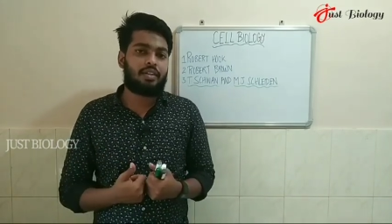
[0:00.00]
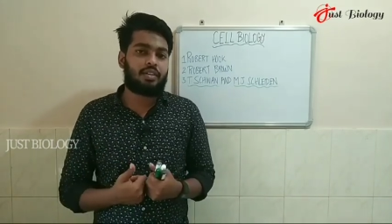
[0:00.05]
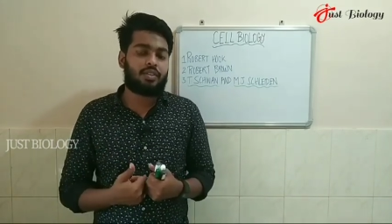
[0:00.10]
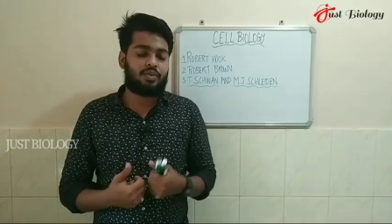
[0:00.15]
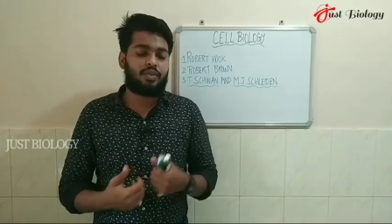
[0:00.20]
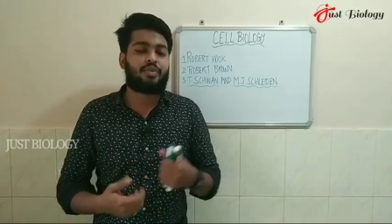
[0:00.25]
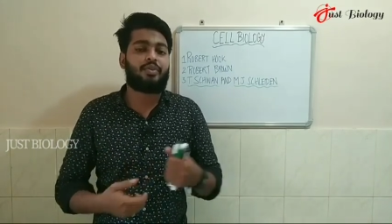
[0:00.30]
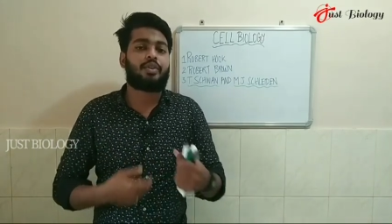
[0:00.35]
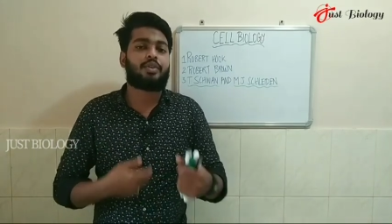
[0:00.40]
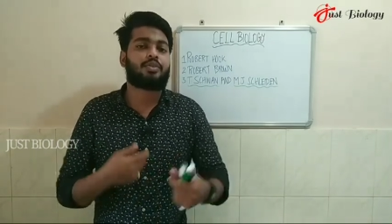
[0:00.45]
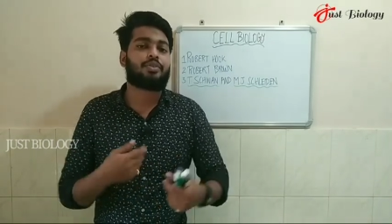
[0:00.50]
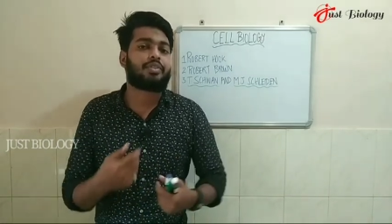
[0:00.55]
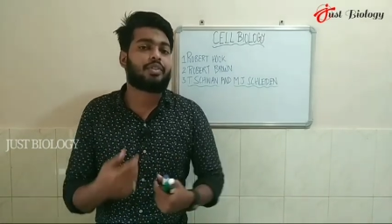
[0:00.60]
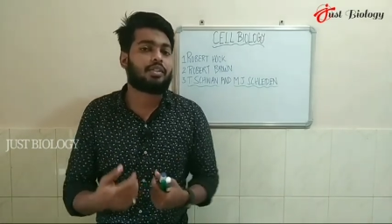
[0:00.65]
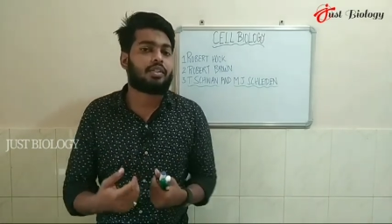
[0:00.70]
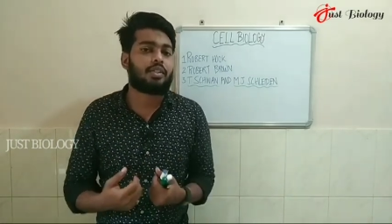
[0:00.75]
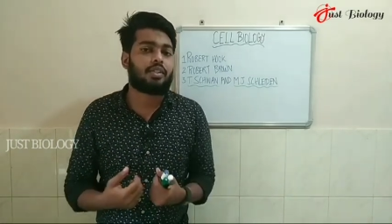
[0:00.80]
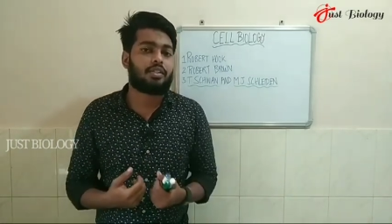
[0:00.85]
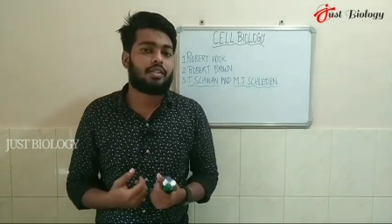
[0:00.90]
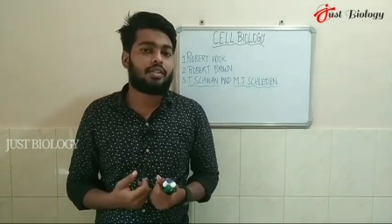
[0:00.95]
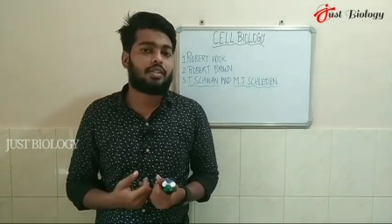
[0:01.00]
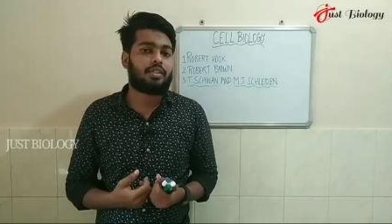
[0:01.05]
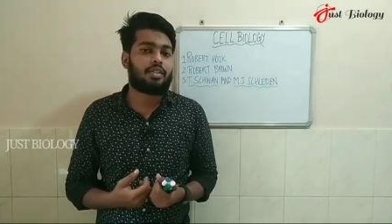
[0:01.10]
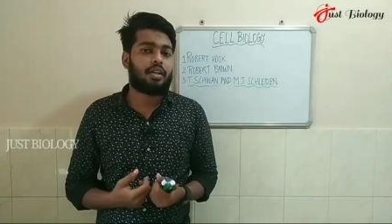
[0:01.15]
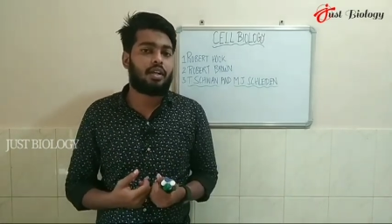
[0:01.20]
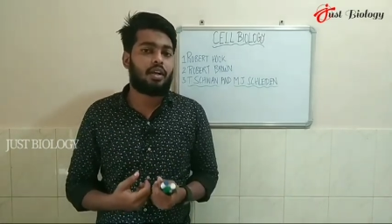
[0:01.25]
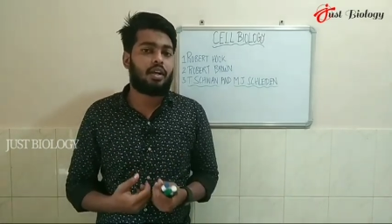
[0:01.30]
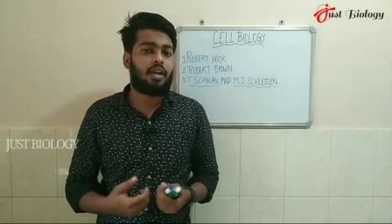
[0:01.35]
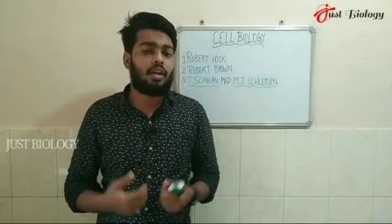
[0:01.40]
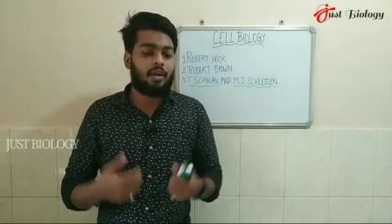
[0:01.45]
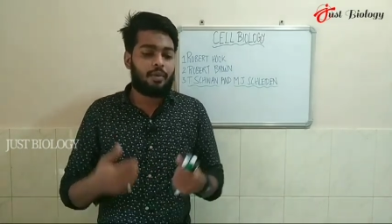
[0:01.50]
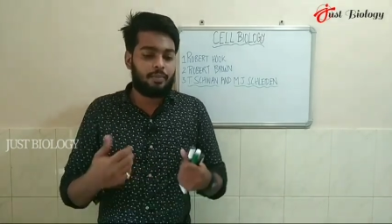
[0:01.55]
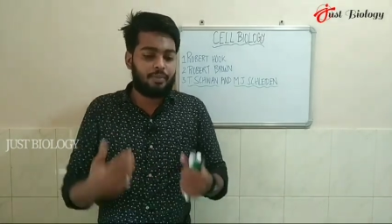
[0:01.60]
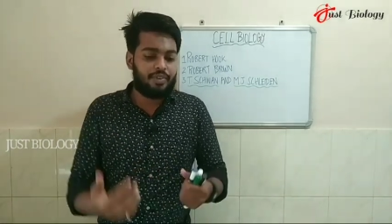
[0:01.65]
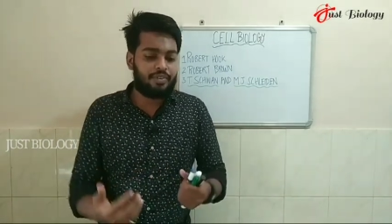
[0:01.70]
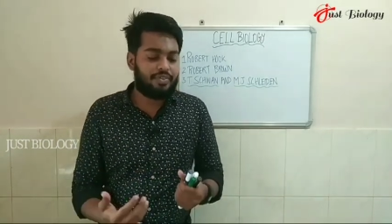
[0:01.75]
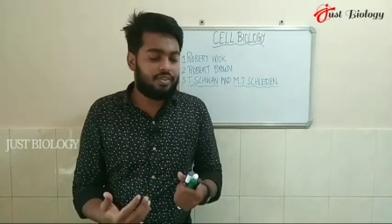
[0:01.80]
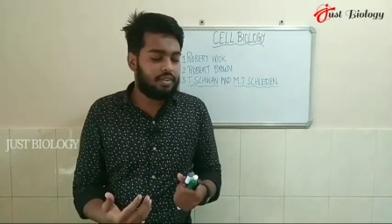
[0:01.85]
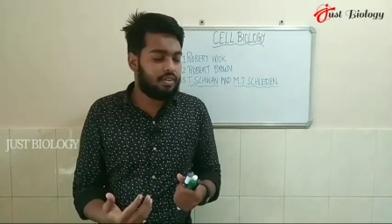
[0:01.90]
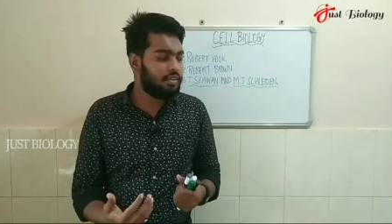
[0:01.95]
so we want to discuss.
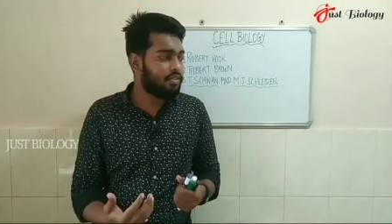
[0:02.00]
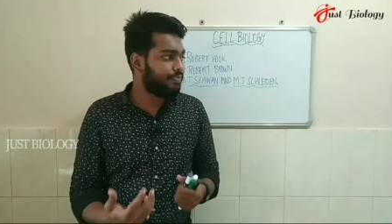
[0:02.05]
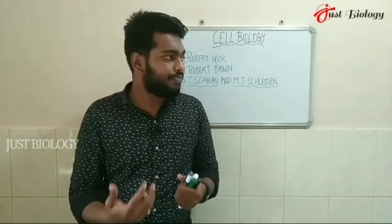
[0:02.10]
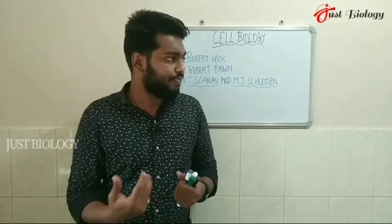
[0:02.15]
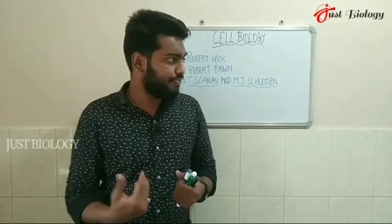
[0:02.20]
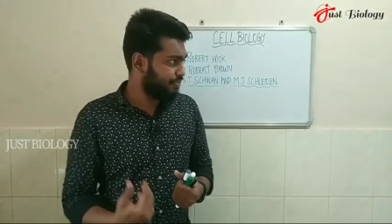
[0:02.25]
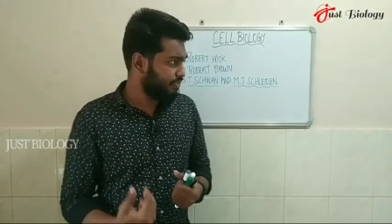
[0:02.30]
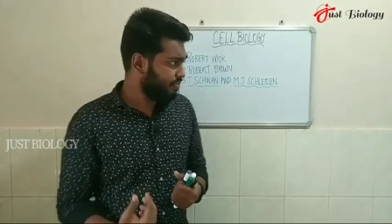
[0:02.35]
Before,